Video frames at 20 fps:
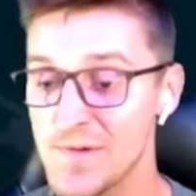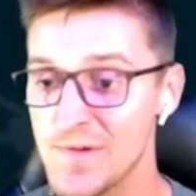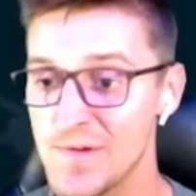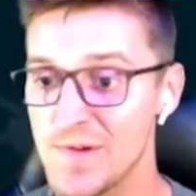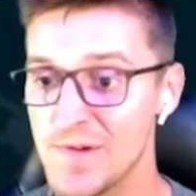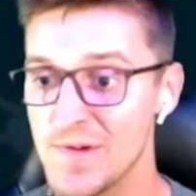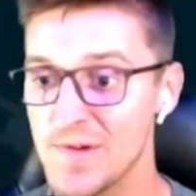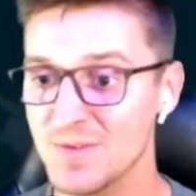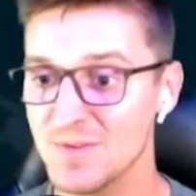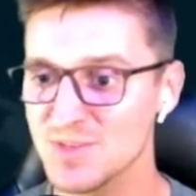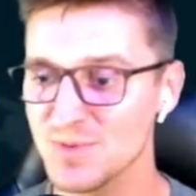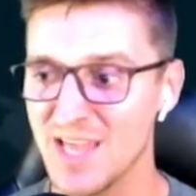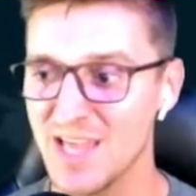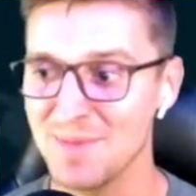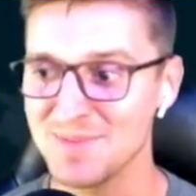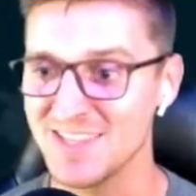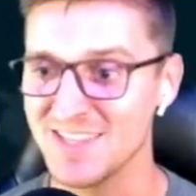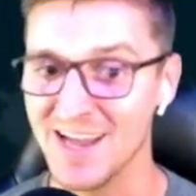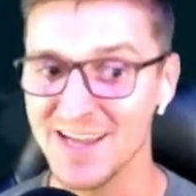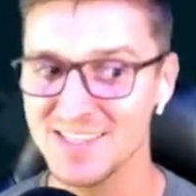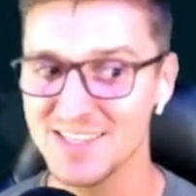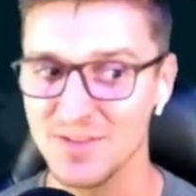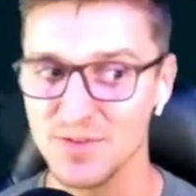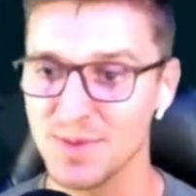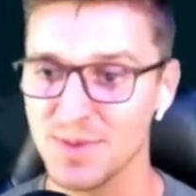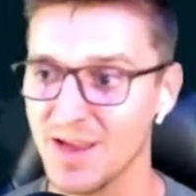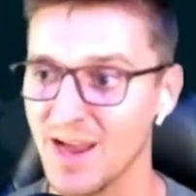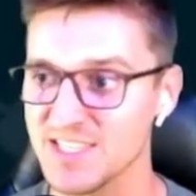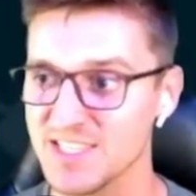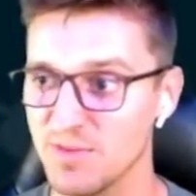Pokemon,
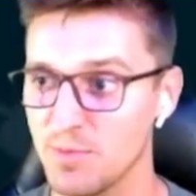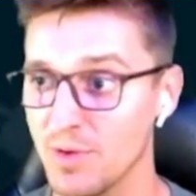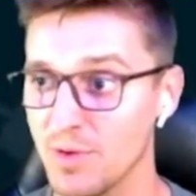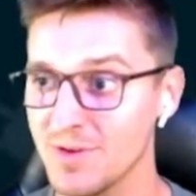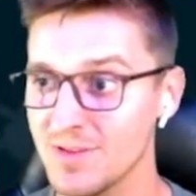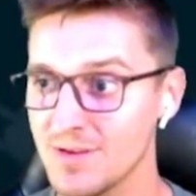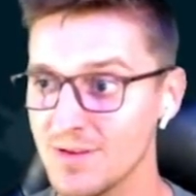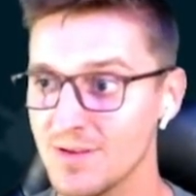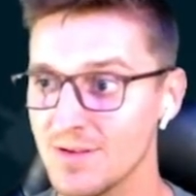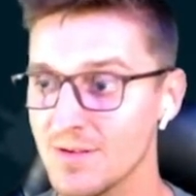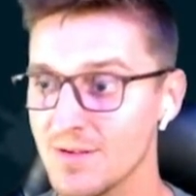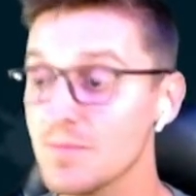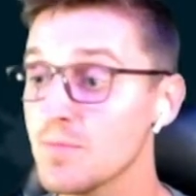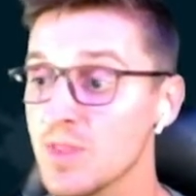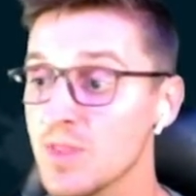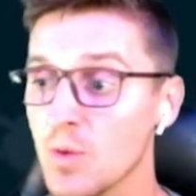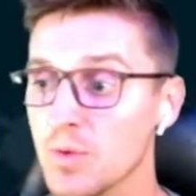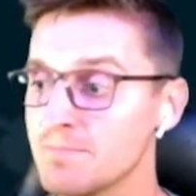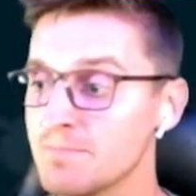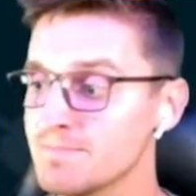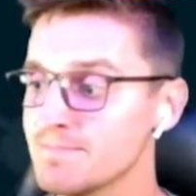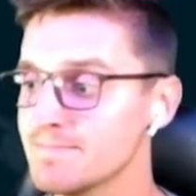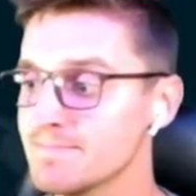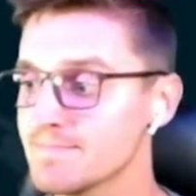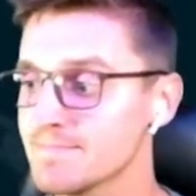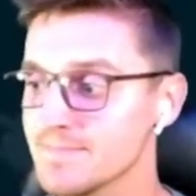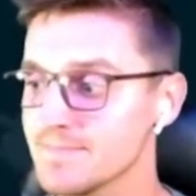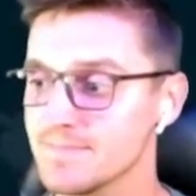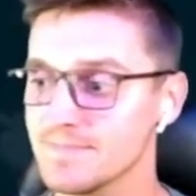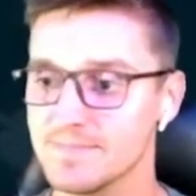Meganium, who goes down
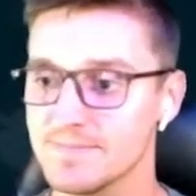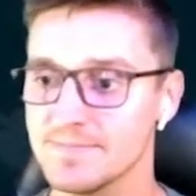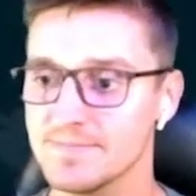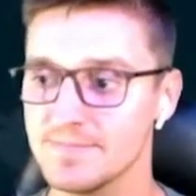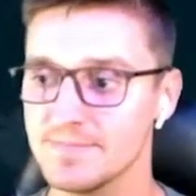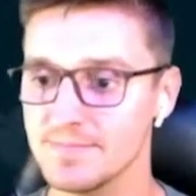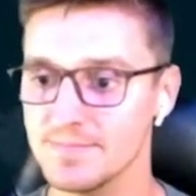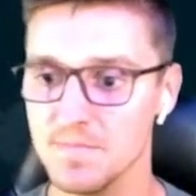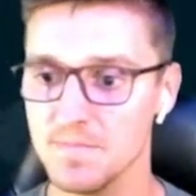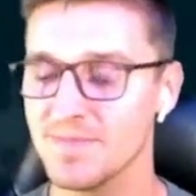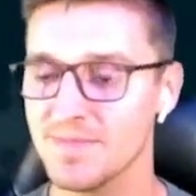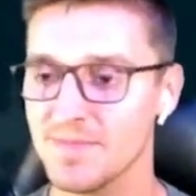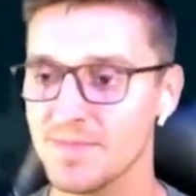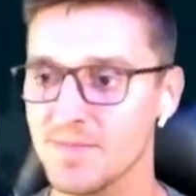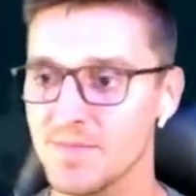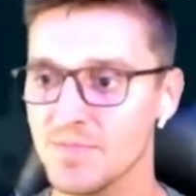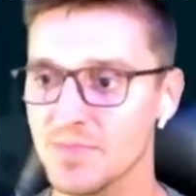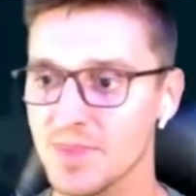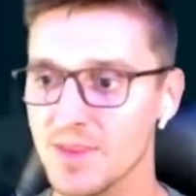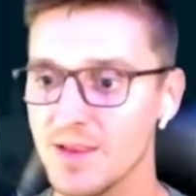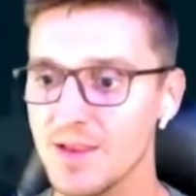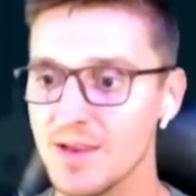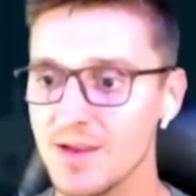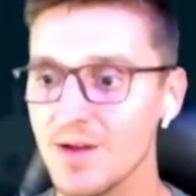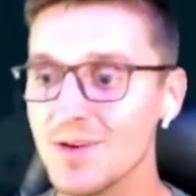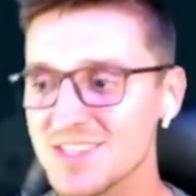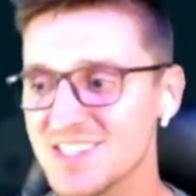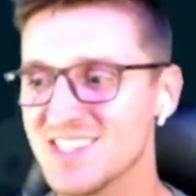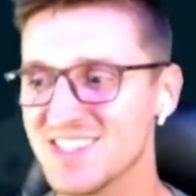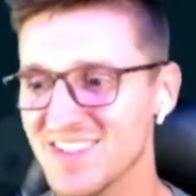to a super effective X-Scissor
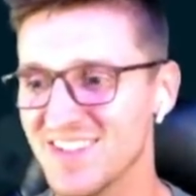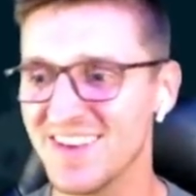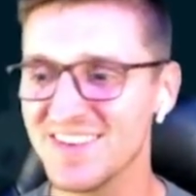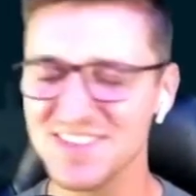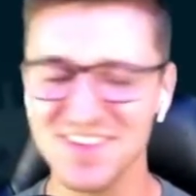to defeat